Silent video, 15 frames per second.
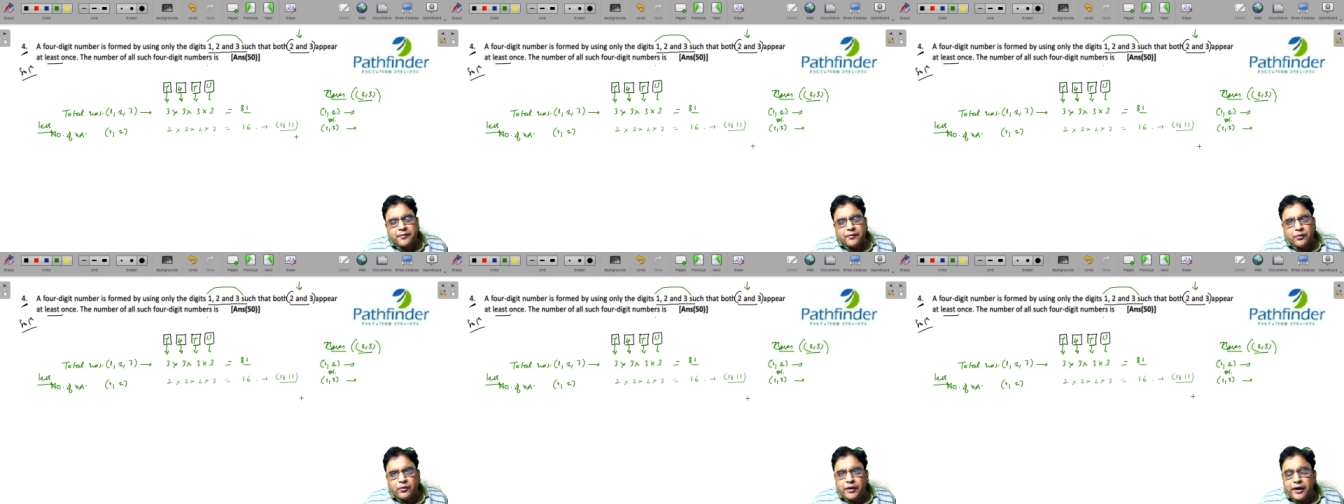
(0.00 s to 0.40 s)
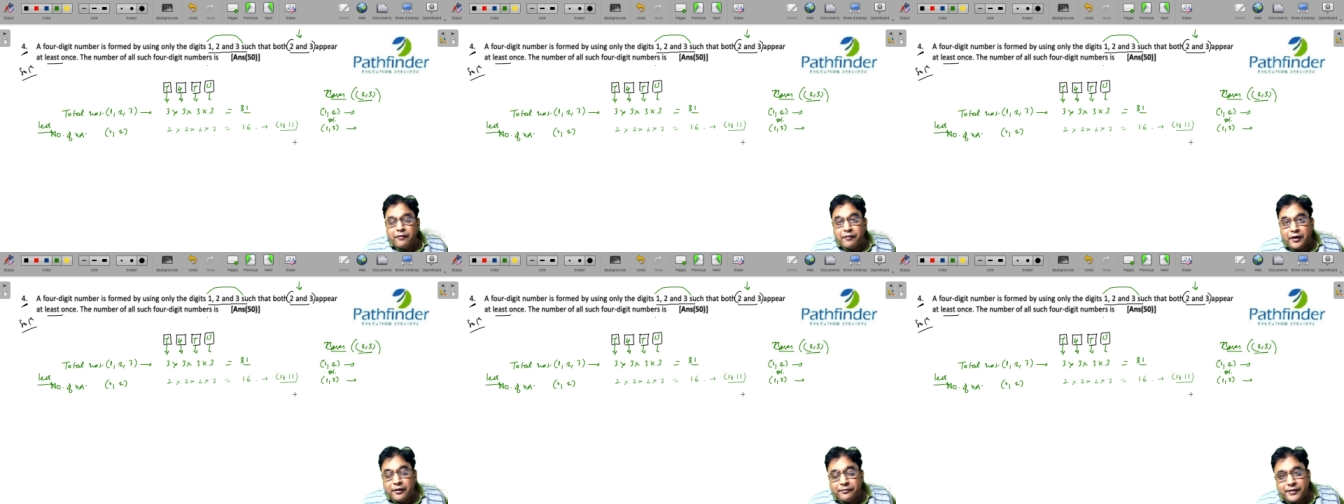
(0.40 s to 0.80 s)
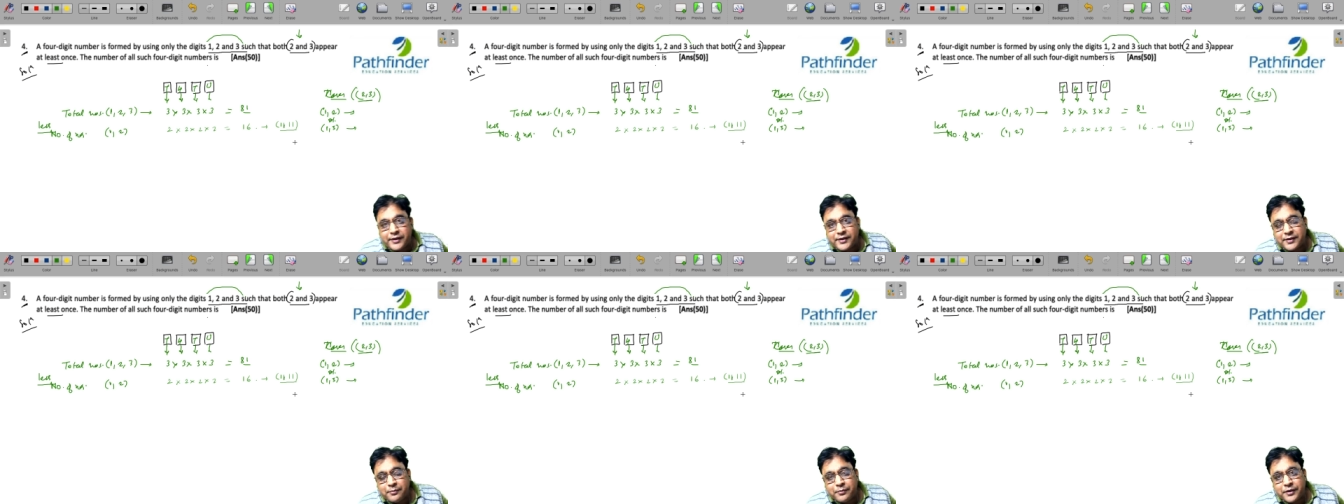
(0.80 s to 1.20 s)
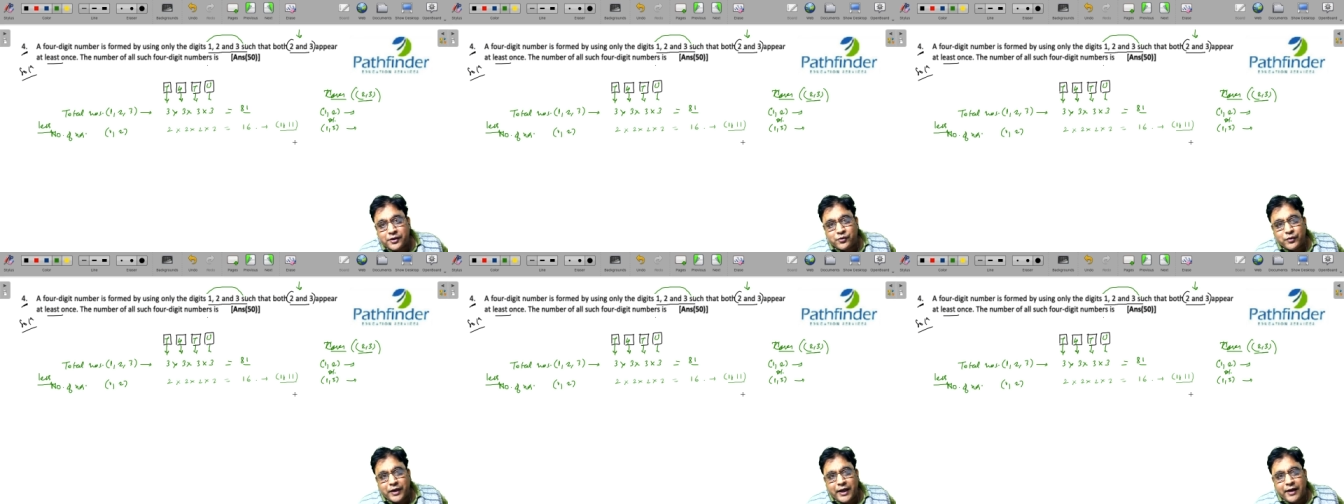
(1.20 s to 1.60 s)
only one of these numbers
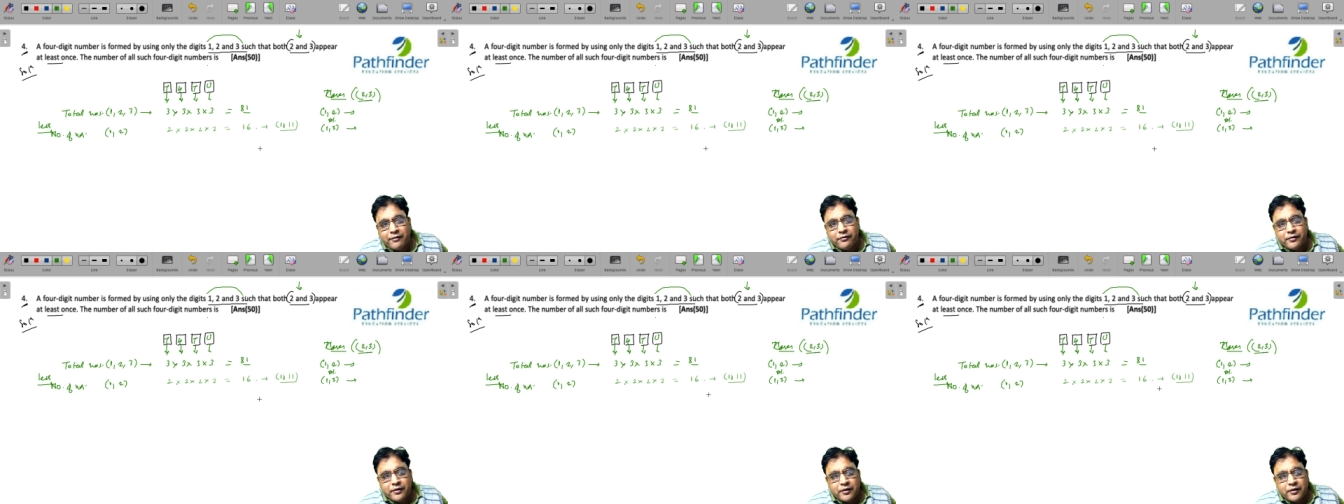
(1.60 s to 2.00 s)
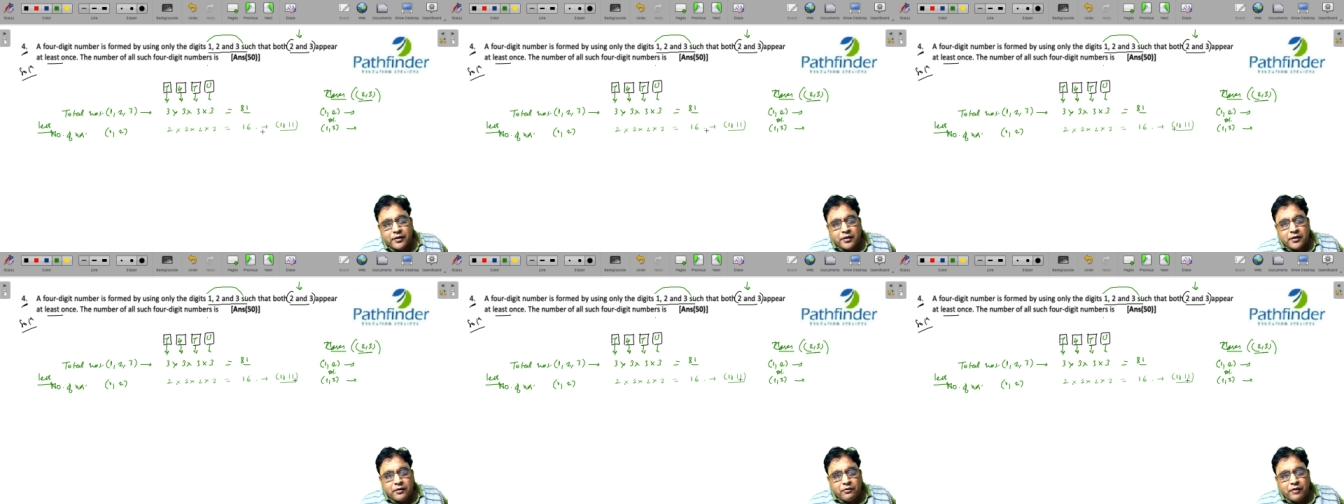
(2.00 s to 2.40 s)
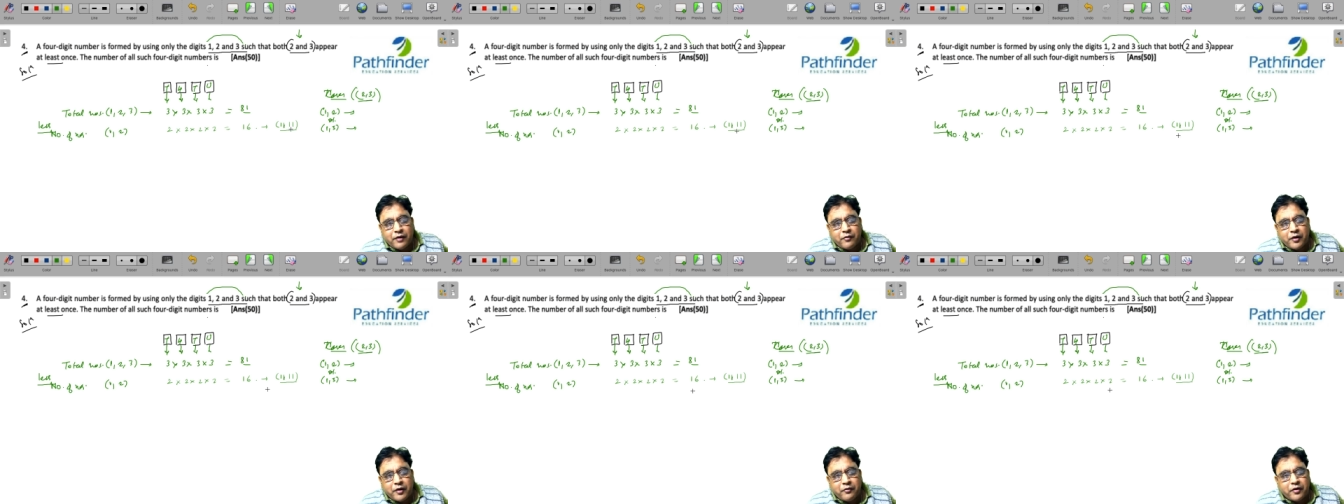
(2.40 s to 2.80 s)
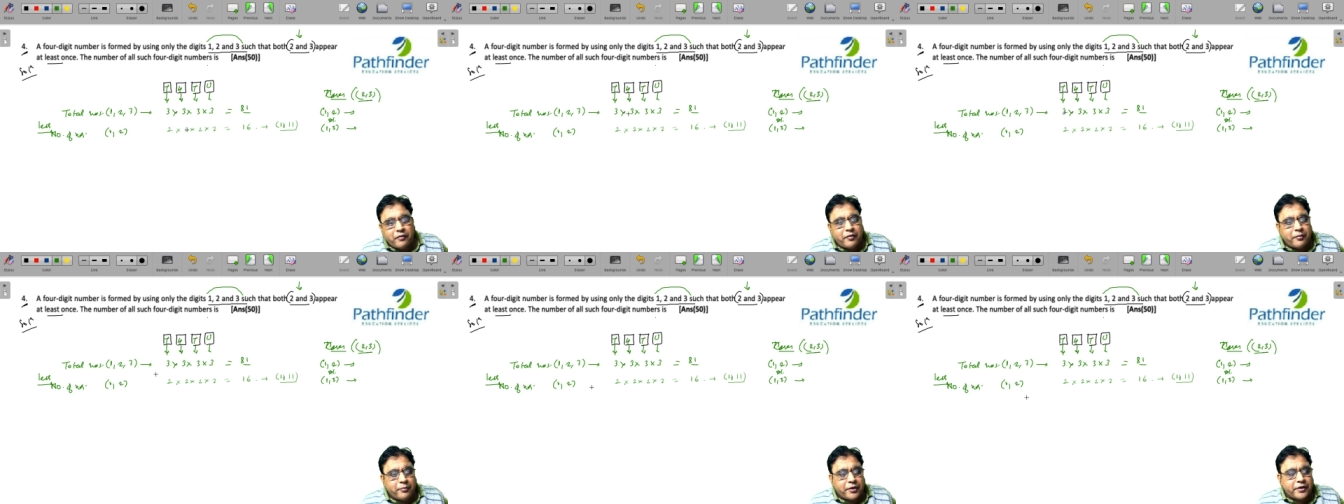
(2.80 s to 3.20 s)
will have 1111
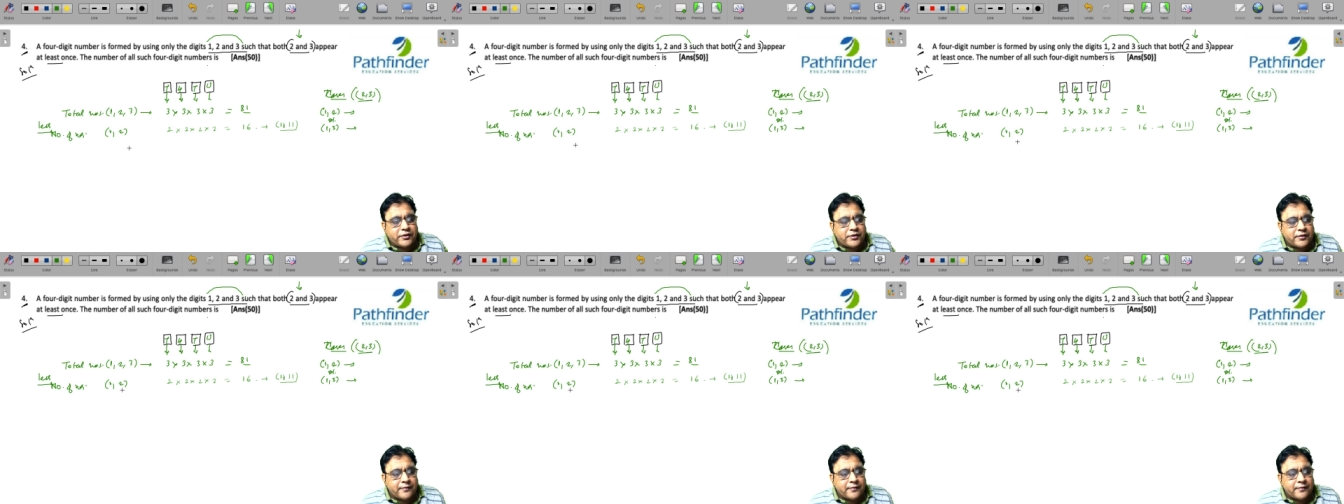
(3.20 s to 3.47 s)
because